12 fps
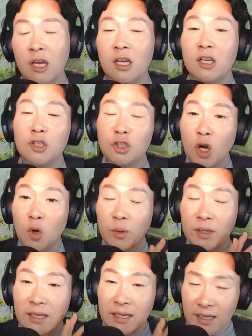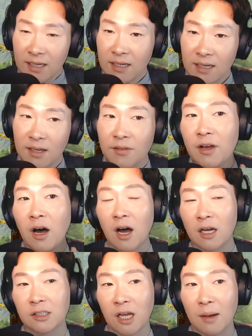So in the
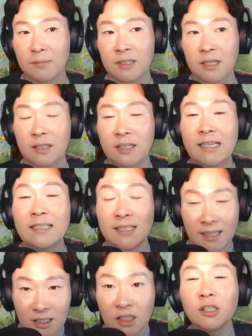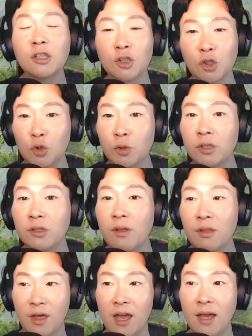autopsy, it did conclude
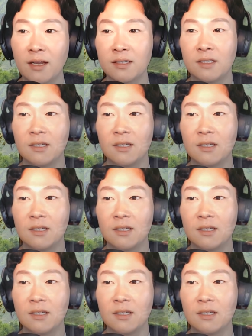that